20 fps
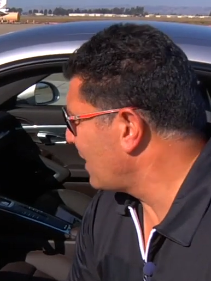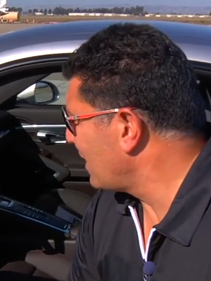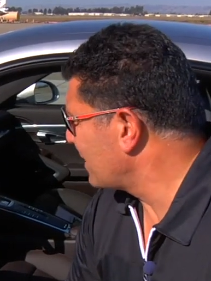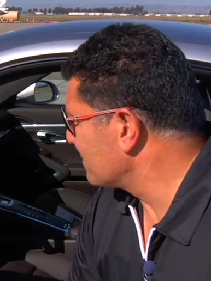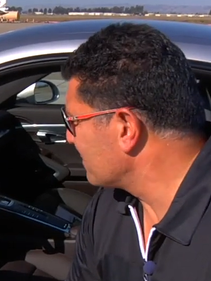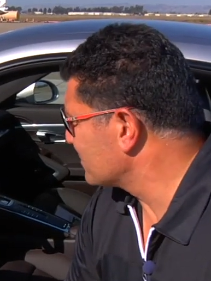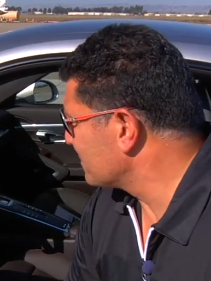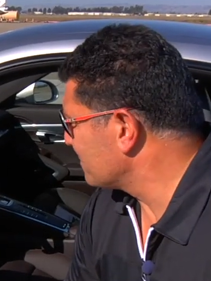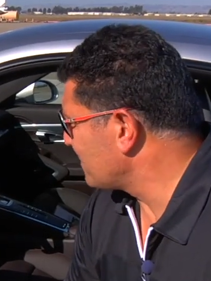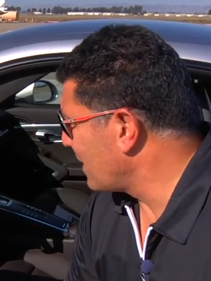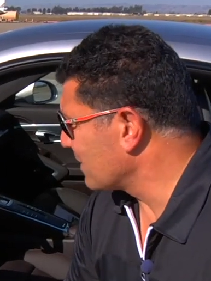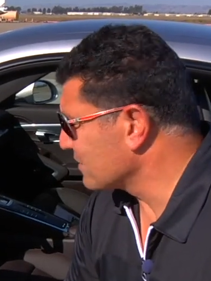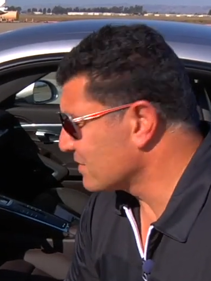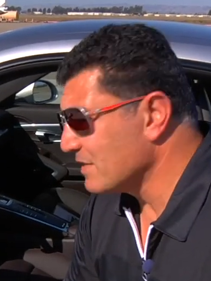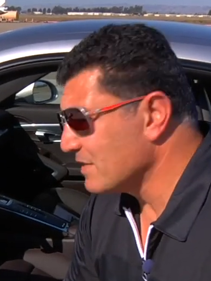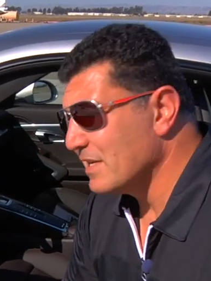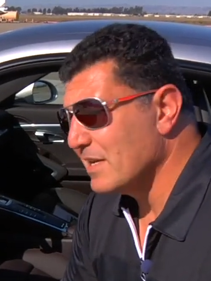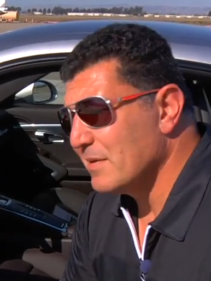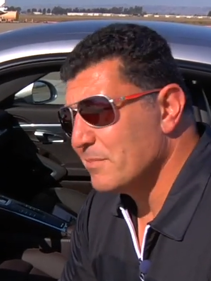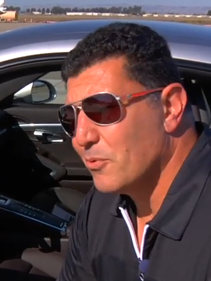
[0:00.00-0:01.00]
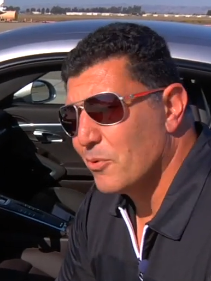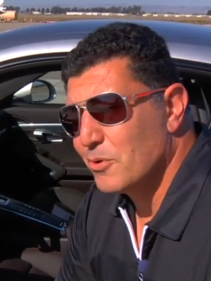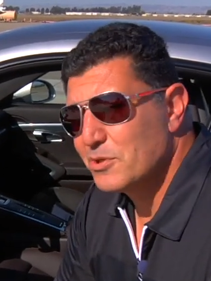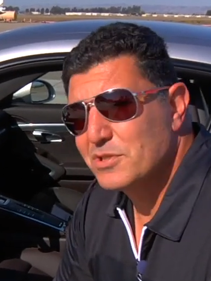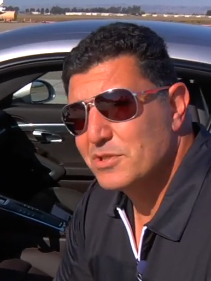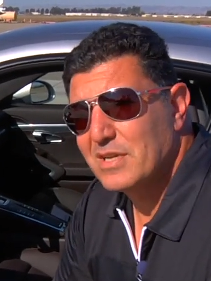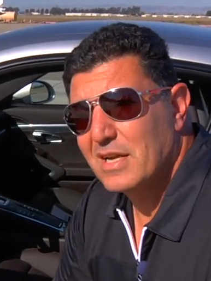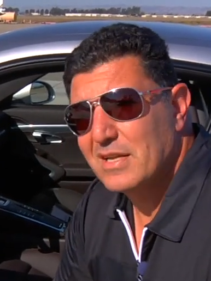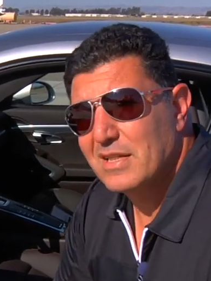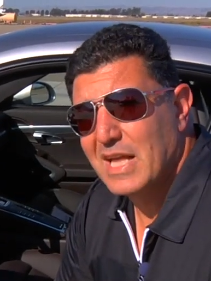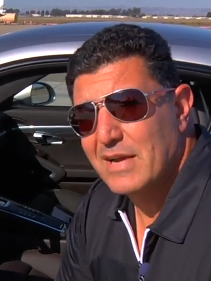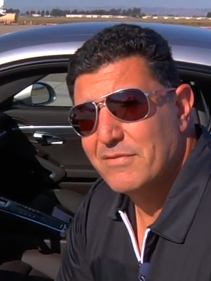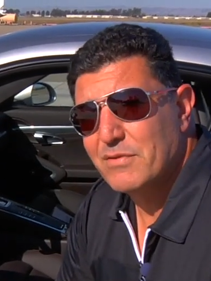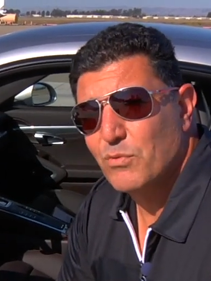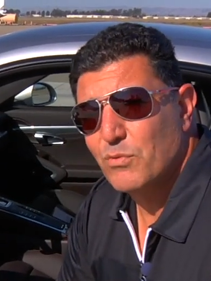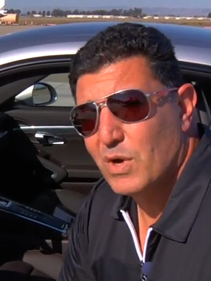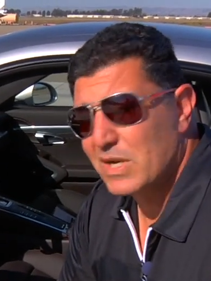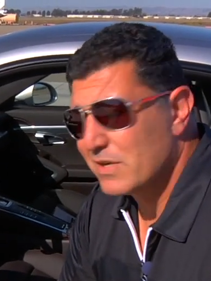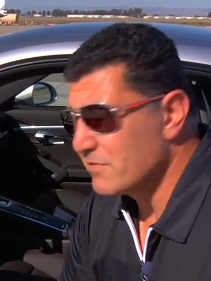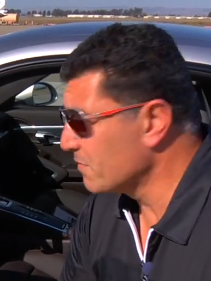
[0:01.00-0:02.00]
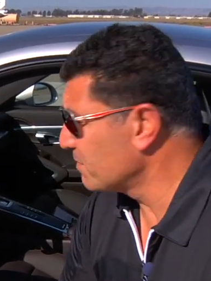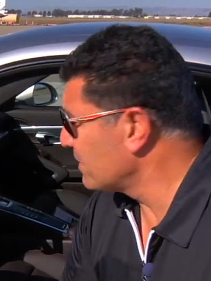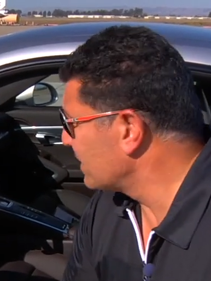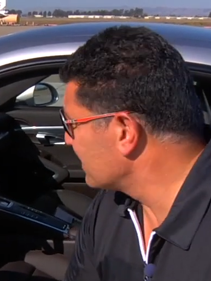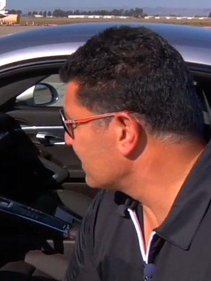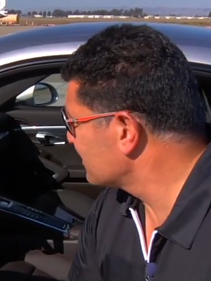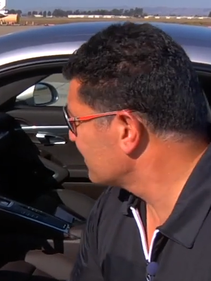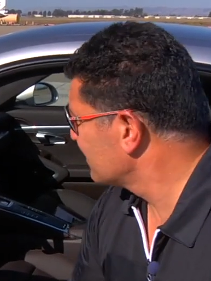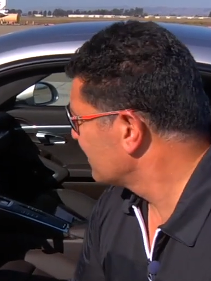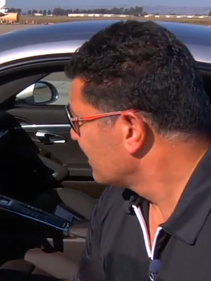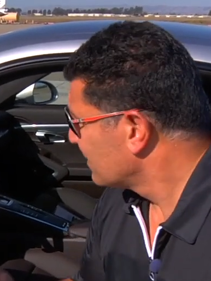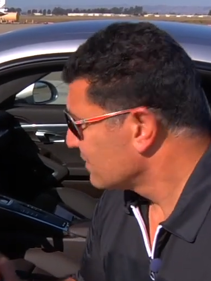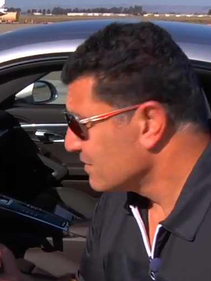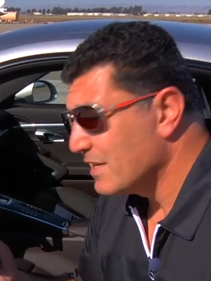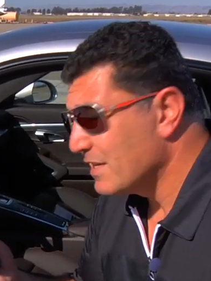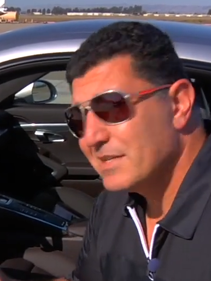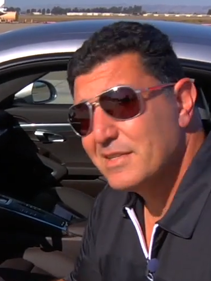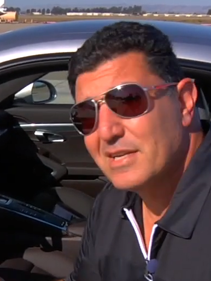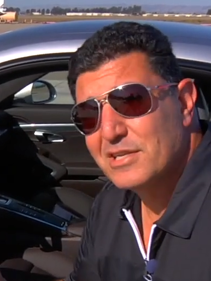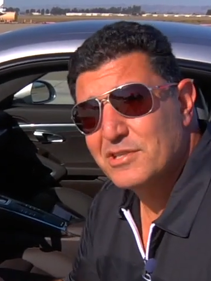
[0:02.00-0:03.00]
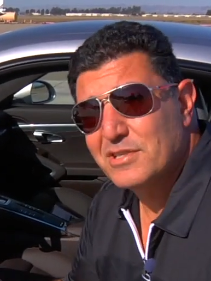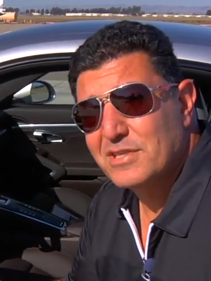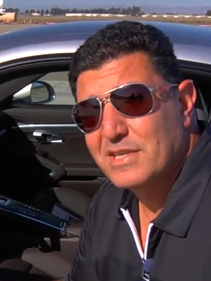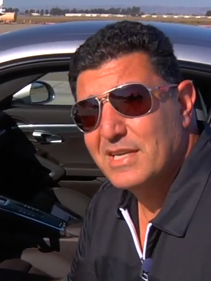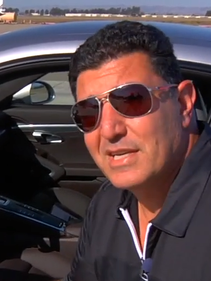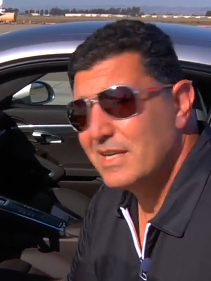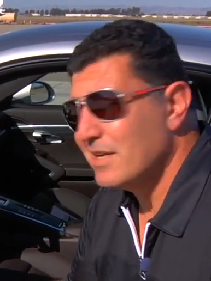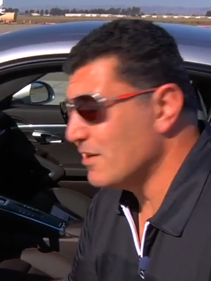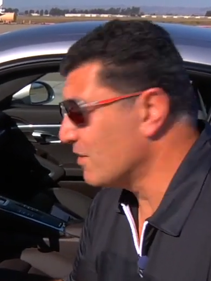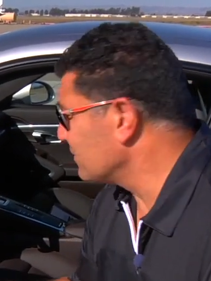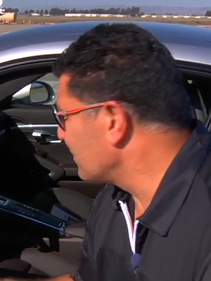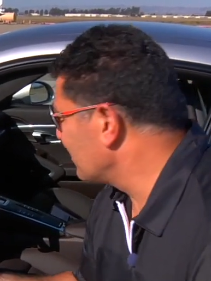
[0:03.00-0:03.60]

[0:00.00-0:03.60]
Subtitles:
items about the Porsche 911. One of them is the ignition key on